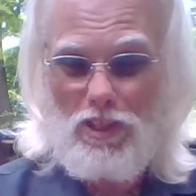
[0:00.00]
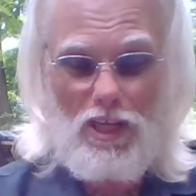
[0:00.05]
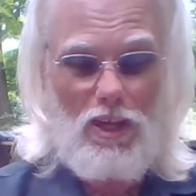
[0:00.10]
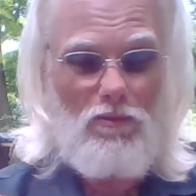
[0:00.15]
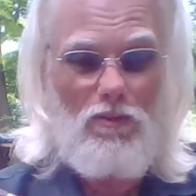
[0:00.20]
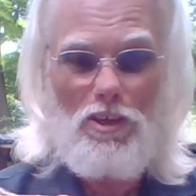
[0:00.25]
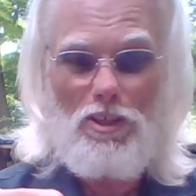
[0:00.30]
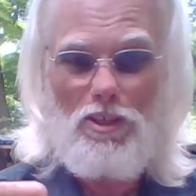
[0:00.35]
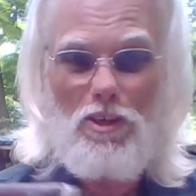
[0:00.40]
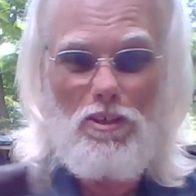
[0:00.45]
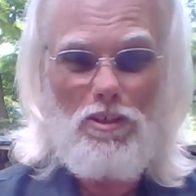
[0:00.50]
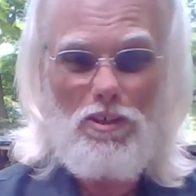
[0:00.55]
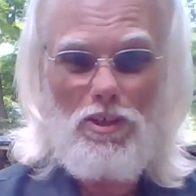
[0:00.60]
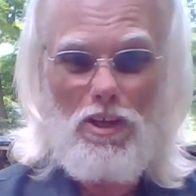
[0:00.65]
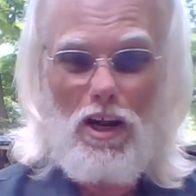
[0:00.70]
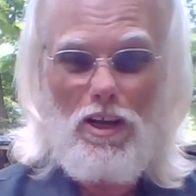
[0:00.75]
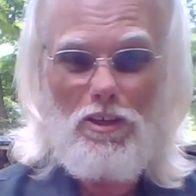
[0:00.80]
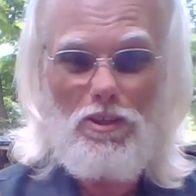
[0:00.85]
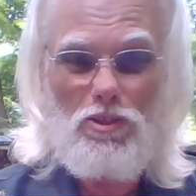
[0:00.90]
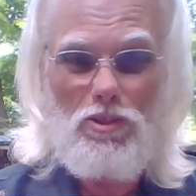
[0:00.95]
Like if it didn't
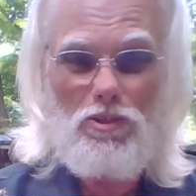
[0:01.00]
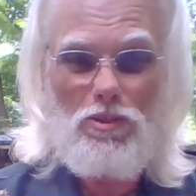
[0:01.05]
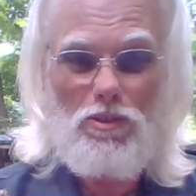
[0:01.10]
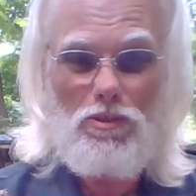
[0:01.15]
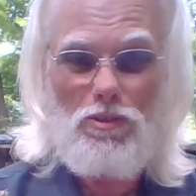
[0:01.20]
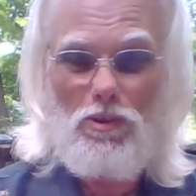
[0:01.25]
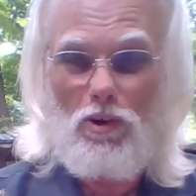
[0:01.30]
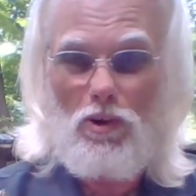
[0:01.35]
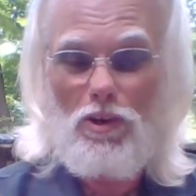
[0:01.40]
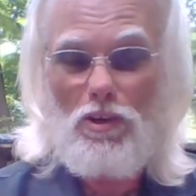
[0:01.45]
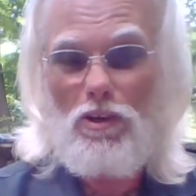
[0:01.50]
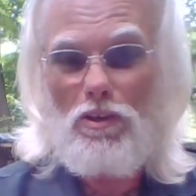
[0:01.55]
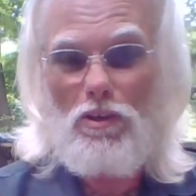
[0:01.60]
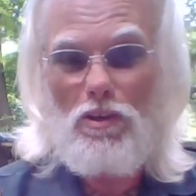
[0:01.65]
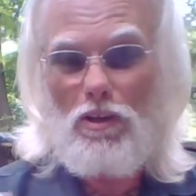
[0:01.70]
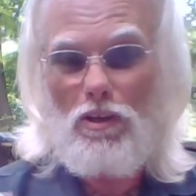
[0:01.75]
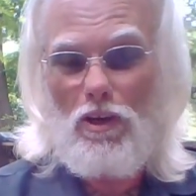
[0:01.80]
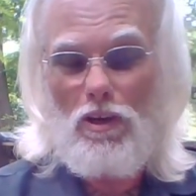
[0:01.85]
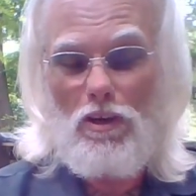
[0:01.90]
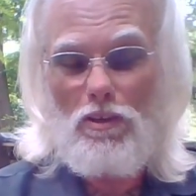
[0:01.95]
dye dark
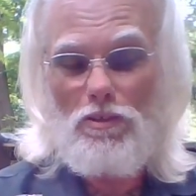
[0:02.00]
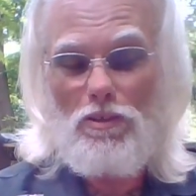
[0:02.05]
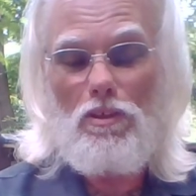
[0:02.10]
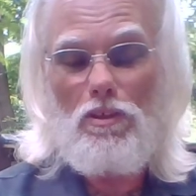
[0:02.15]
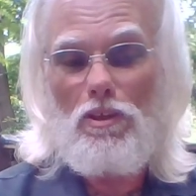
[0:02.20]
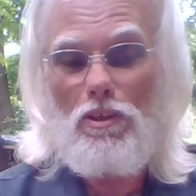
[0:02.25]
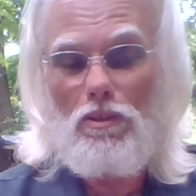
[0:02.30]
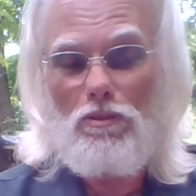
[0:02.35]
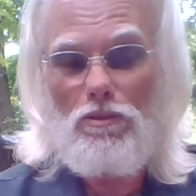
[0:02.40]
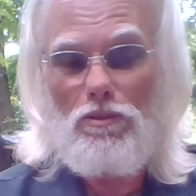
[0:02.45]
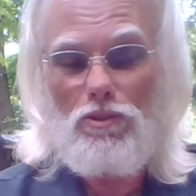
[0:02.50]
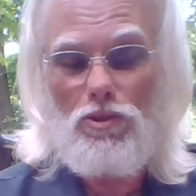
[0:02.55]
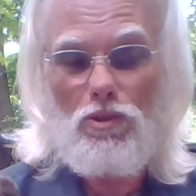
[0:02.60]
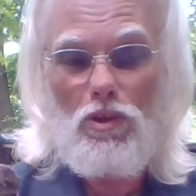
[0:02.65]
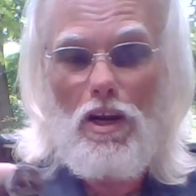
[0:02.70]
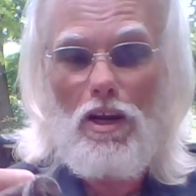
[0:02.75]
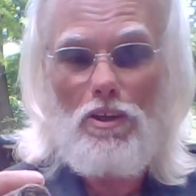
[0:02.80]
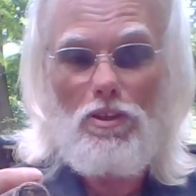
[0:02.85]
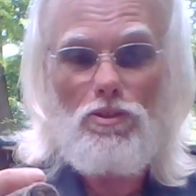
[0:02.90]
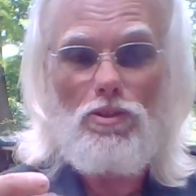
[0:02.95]
or you know
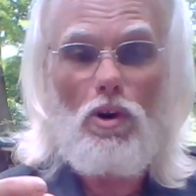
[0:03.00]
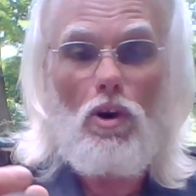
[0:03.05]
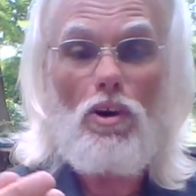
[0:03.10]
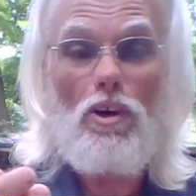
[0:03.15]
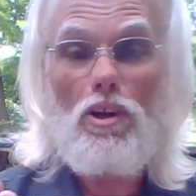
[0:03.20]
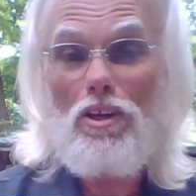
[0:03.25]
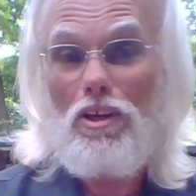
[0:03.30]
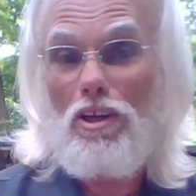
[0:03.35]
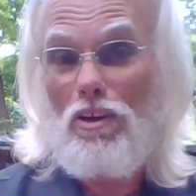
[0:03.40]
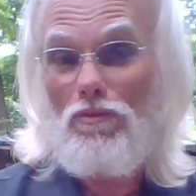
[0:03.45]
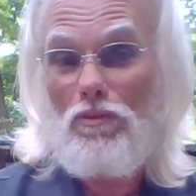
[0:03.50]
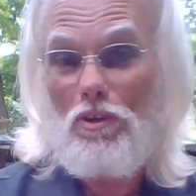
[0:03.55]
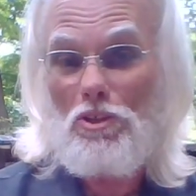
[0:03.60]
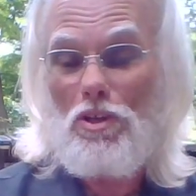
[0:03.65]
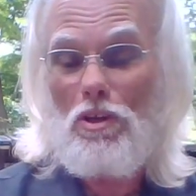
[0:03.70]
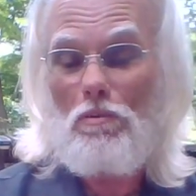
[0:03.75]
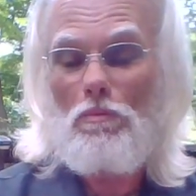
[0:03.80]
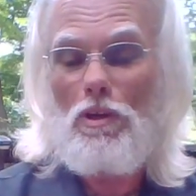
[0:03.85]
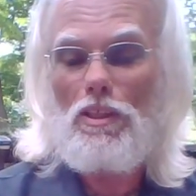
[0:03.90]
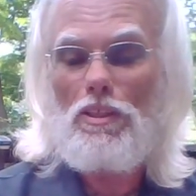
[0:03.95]
dry dark enough or
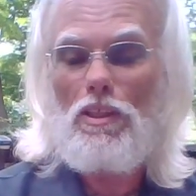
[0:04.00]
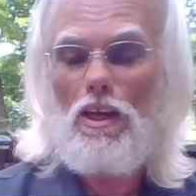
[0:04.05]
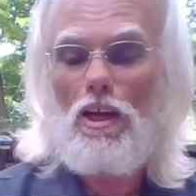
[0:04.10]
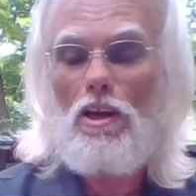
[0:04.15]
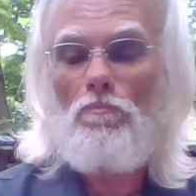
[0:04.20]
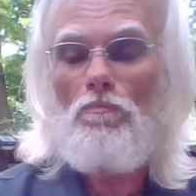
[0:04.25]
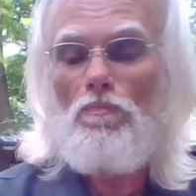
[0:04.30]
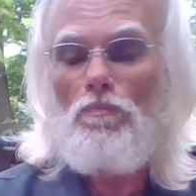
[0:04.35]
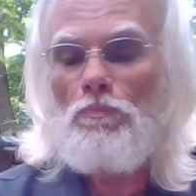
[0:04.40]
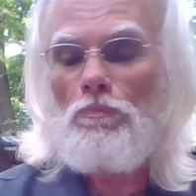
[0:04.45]
something like that,